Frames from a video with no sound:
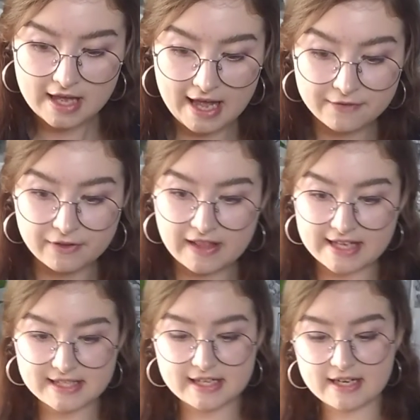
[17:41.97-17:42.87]
and the
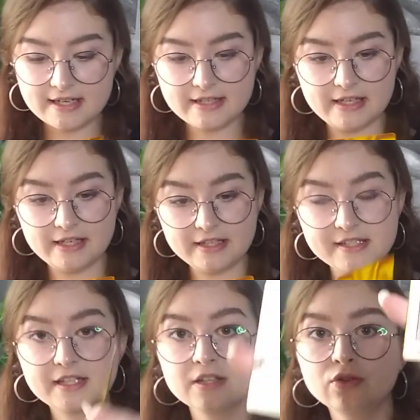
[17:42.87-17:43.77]
last card
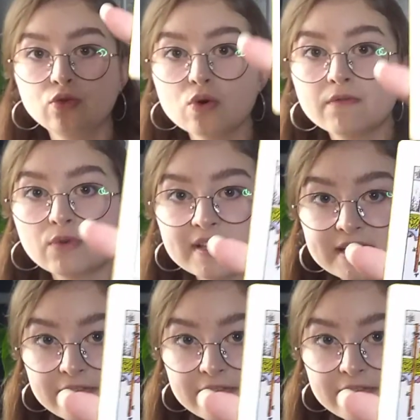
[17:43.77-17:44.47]
is Two of Wands